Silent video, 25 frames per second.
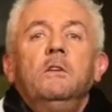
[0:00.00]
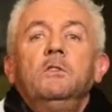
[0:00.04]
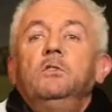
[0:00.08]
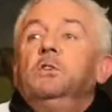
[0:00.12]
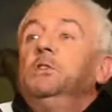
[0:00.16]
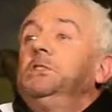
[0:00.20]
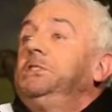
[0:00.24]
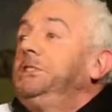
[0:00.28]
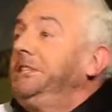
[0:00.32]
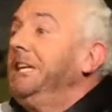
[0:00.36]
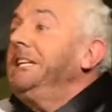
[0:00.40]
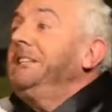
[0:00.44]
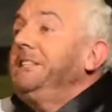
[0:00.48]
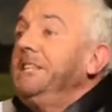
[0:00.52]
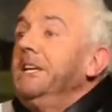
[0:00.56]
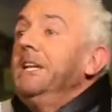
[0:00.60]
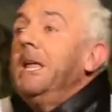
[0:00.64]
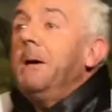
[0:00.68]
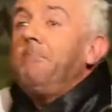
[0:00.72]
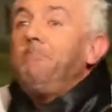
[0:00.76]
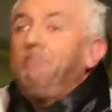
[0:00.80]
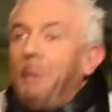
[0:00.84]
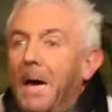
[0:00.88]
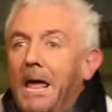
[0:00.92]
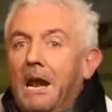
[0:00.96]
to sit
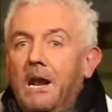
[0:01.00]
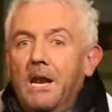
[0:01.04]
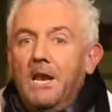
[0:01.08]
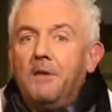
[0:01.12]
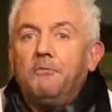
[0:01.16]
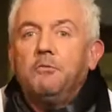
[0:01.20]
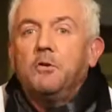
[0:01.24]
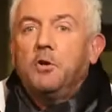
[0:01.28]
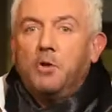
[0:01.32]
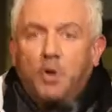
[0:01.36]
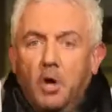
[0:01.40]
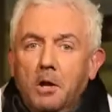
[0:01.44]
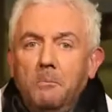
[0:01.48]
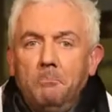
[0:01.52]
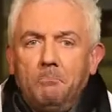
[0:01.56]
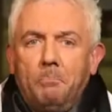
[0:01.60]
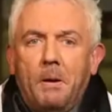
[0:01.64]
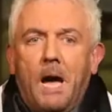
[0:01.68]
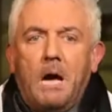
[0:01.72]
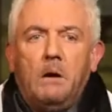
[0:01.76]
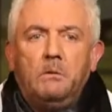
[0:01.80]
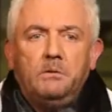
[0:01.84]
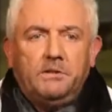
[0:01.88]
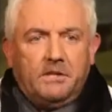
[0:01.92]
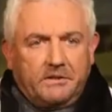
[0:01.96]
in a barrel of
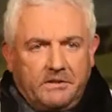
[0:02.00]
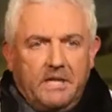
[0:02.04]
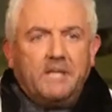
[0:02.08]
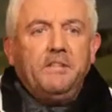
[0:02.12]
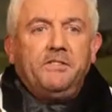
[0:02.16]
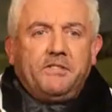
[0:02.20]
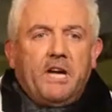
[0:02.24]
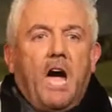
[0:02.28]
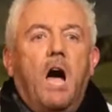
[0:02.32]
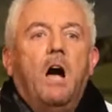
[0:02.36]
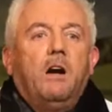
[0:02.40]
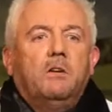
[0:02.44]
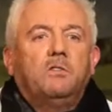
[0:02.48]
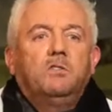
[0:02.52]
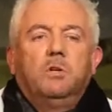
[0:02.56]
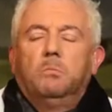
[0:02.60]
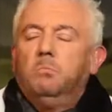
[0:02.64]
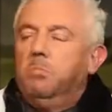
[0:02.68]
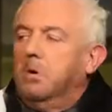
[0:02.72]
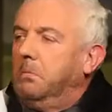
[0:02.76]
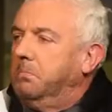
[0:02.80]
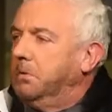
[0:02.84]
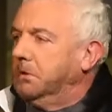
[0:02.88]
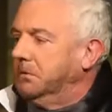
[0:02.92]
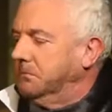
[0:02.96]
gunpowder than talk to
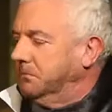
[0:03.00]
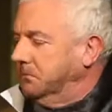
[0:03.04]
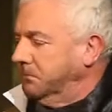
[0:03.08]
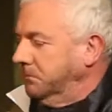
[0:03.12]
women.